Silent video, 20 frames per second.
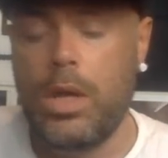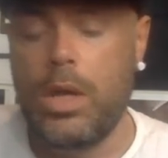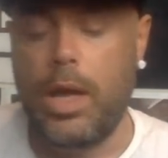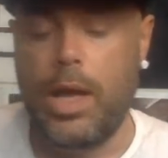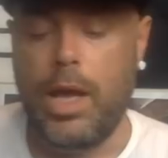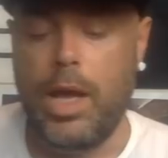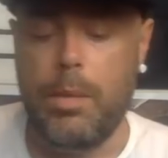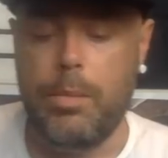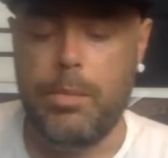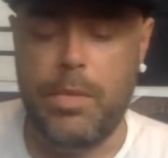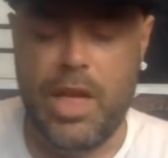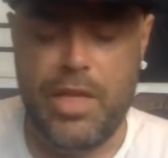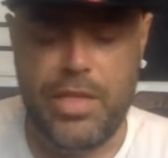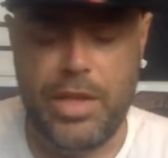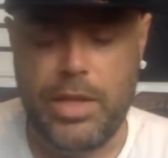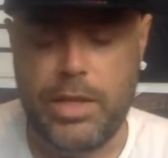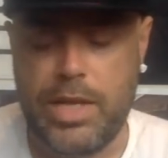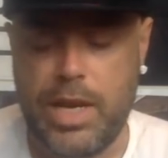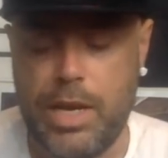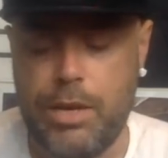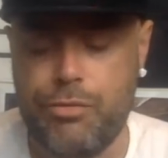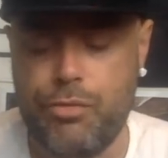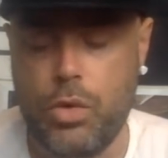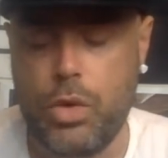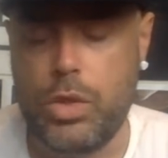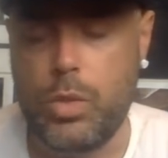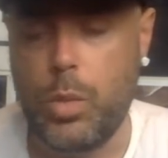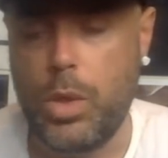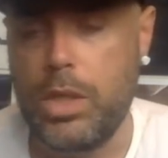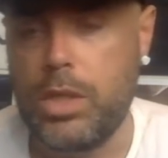I think Danny
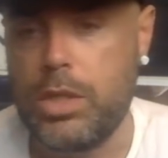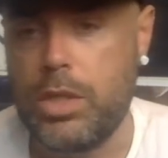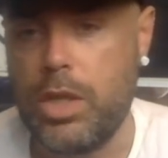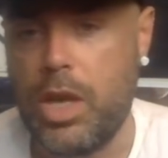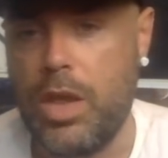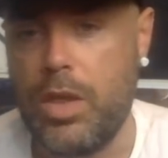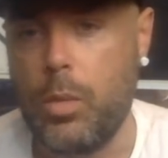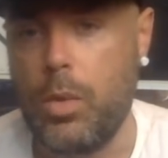Rose will start